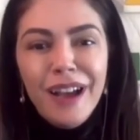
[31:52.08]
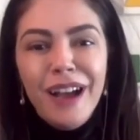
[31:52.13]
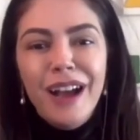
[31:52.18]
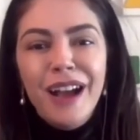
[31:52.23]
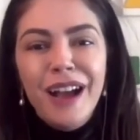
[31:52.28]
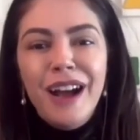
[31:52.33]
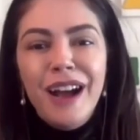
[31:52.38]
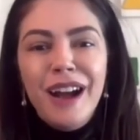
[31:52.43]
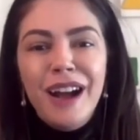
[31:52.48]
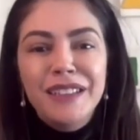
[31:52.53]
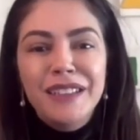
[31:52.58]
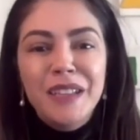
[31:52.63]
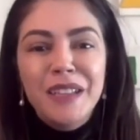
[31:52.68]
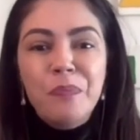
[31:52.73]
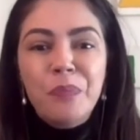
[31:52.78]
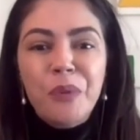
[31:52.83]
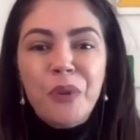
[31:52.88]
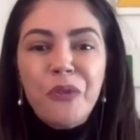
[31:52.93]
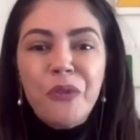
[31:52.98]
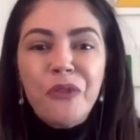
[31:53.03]
Uh, the
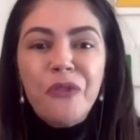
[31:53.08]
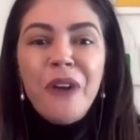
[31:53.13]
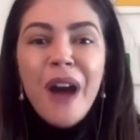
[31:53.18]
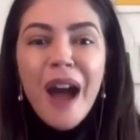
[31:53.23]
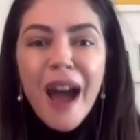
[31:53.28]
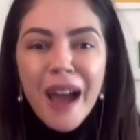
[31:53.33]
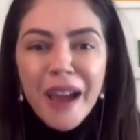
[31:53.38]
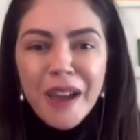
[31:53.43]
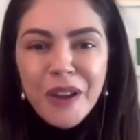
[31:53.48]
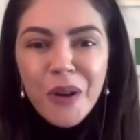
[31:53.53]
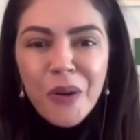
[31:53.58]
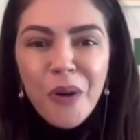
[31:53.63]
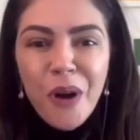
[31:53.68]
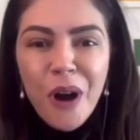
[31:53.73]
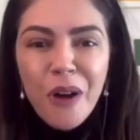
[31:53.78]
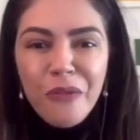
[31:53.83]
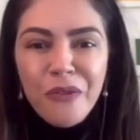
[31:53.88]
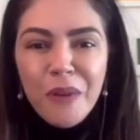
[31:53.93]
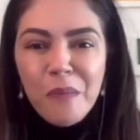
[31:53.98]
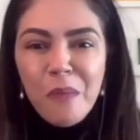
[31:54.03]
profile
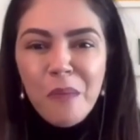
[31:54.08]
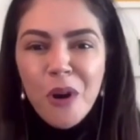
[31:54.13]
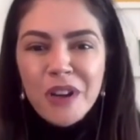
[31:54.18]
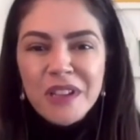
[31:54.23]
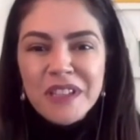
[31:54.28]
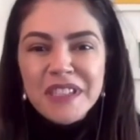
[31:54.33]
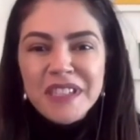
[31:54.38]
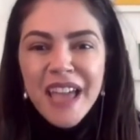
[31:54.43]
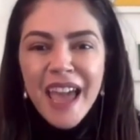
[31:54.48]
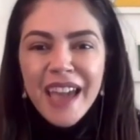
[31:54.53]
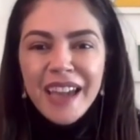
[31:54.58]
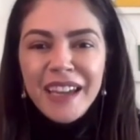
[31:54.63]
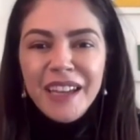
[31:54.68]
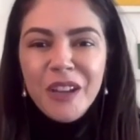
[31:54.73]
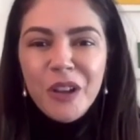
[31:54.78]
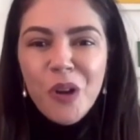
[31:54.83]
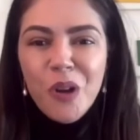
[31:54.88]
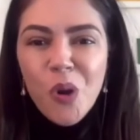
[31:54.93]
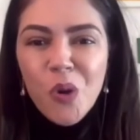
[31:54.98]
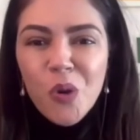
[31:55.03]
of a more
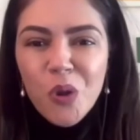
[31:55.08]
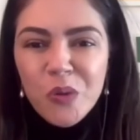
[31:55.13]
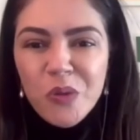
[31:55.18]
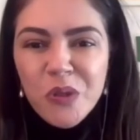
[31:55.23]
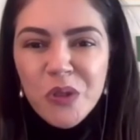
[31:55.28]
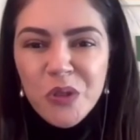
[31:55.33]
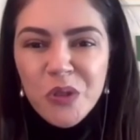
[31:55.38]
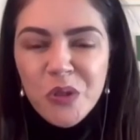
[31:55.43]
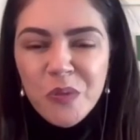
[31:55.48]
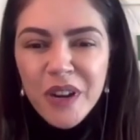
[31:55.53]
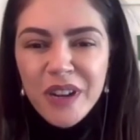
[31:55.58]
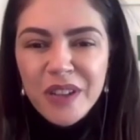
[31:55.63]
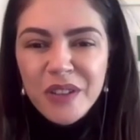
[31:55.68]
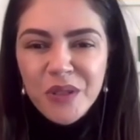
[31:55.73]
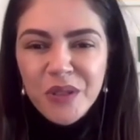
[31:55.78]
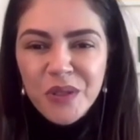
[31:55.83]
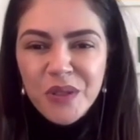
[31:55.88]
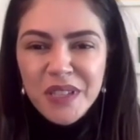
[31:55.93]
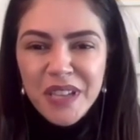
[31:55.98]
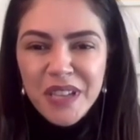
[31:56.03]
technical consumer
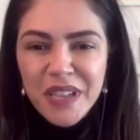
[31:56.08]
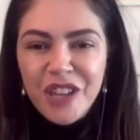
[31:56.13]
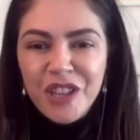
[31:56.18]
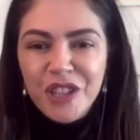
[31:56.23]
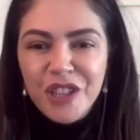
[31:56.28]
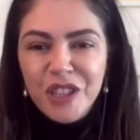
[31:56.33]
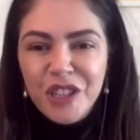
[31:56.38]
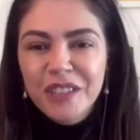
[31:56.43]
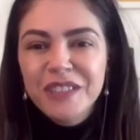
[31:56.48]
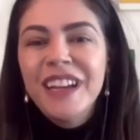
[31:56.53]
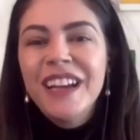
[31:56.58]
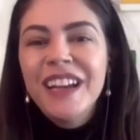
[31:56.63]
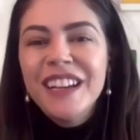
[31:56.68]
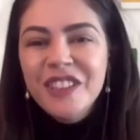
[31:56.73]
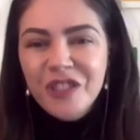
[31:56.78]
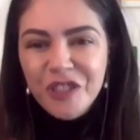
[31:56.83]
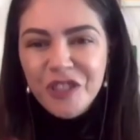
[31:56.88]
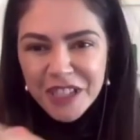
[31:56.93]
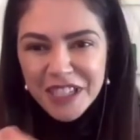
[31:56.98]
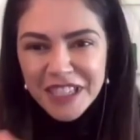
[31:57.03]
association,
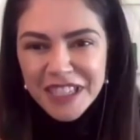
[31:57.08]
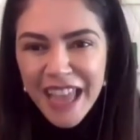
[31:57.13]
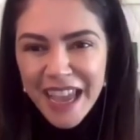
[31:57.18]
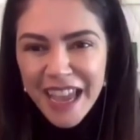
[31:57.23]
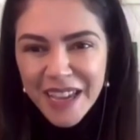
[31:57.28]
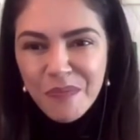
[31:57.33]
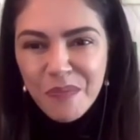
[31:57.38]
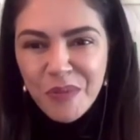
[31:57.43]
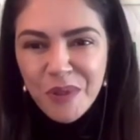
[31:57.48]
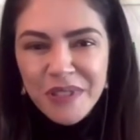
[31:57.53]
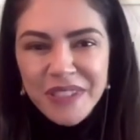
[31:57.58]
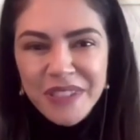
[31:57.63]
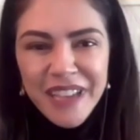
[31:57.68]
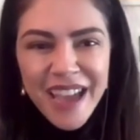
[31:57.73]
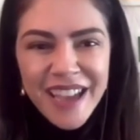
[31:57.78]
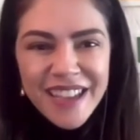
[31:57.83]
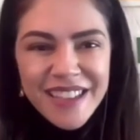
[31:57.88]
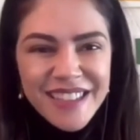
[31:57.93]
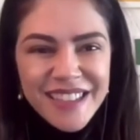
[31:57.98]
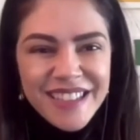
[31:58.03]
just like
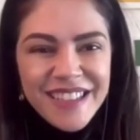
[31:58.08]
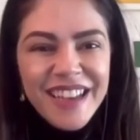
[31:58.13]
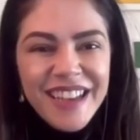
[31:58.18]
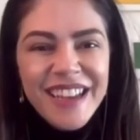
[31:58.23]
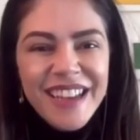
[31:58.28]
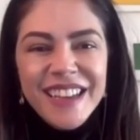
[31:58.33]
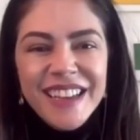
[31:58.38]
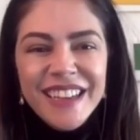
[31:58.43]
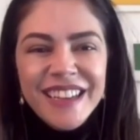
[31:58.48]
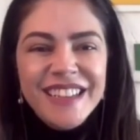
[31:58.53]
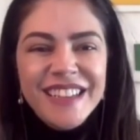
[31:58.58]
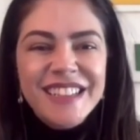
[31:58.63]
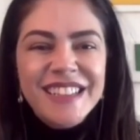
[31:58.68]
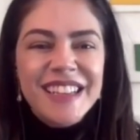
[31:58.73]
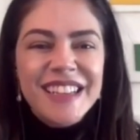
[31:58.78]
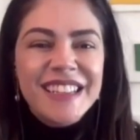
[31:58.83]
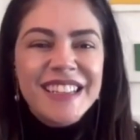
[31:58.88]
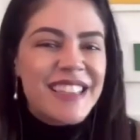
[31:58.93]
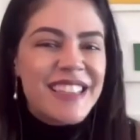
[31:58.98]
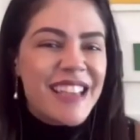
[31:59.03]
Proteste, is
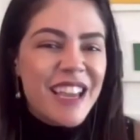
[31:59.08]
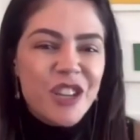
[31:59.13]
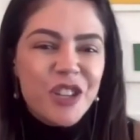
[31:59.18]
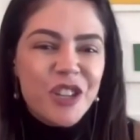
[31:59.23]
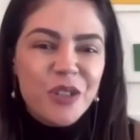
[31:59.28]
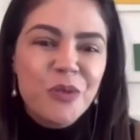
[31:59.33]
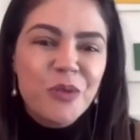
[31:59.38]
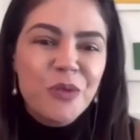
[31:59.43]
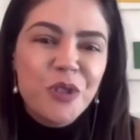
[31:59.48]
essential